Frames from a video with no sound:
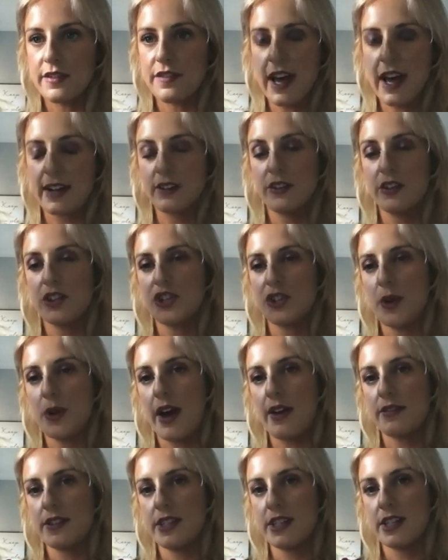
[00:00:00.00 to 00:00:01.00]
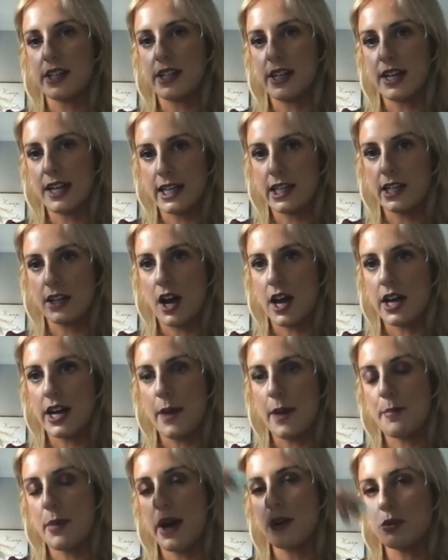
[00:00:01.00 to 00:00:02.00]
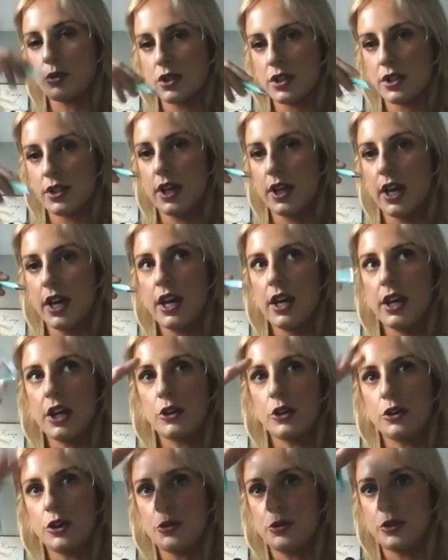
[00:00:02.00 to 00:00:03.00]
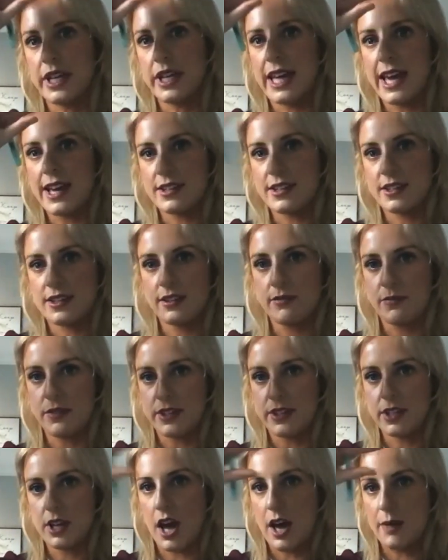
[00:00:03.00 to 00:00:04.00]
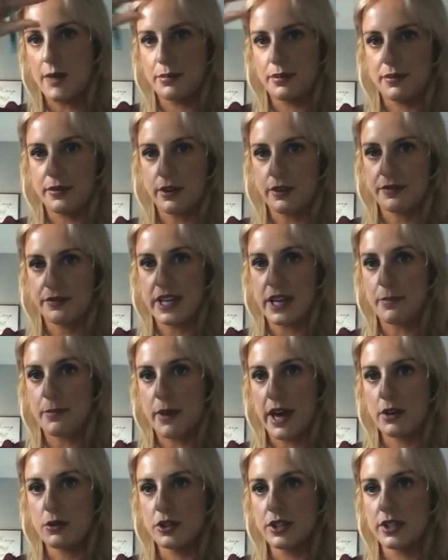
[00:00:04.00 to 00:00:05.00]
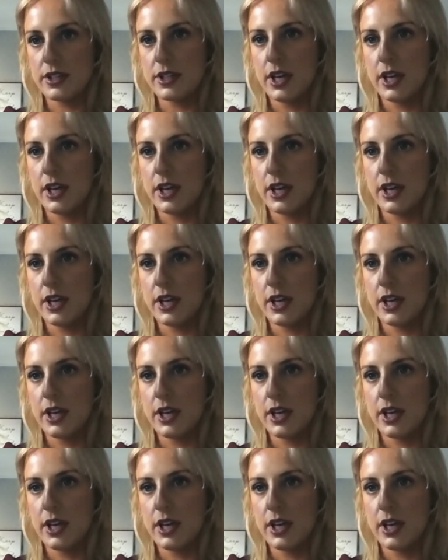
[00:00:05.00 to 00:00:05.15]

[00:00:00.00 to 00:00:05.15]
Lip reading: the fact that you have to click on about. You only get the top of the about.